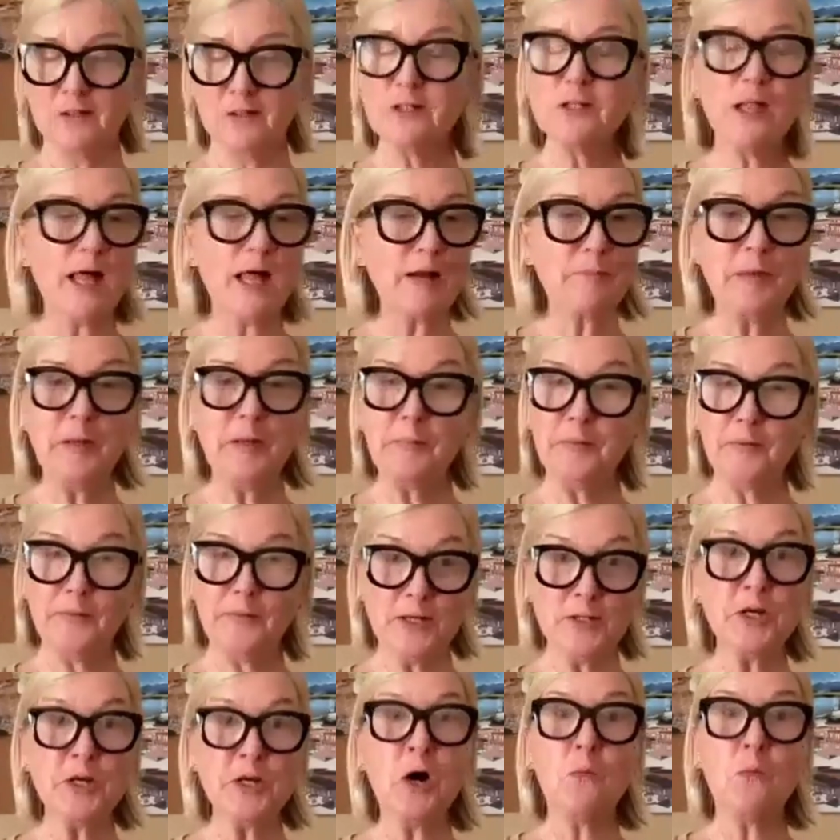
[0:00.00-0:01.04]
there's a lot of people
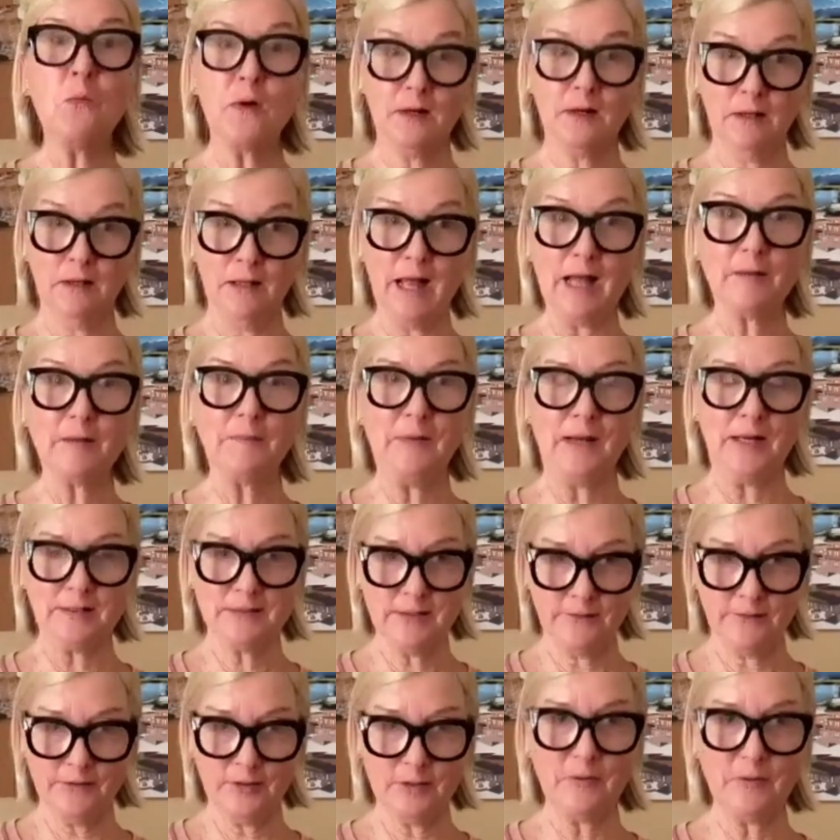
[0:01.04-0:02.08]
that don't want a
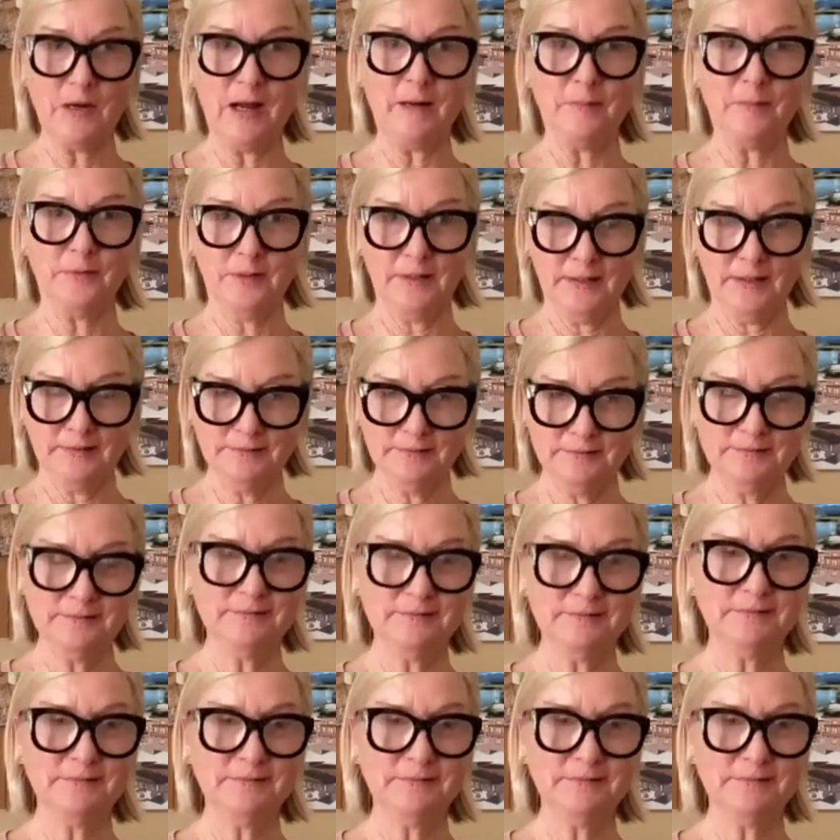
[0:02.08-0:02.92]
lockbox on their property